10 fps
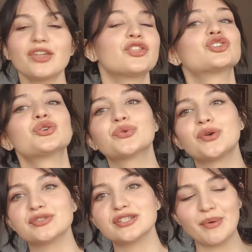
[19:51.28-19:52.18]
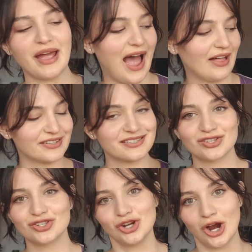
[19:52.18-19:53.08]
The Tudor Roses by
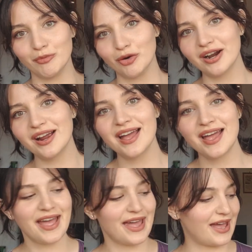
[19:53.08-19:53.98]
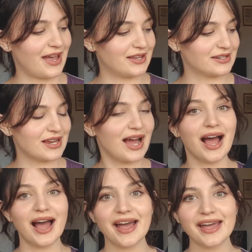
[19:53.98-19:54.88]
Alice Starmore, and
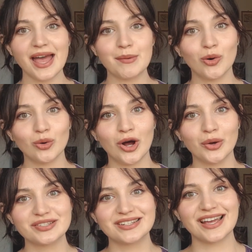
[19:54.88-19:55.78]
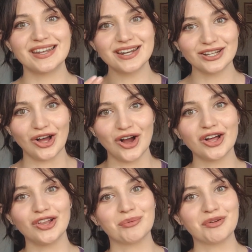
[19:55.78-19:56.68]
I am hosting a knit
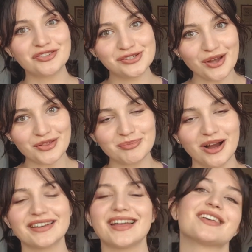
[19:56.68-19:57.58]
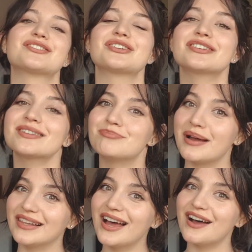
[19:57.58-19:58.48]
along with 2 other podcasters,
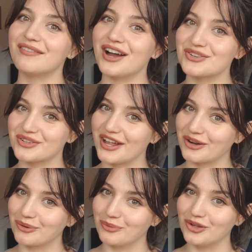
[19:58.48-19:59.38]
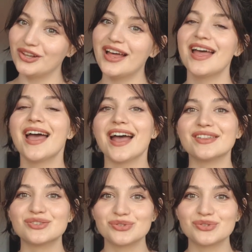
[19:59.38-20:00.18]
Bella of 100 Acre Wool and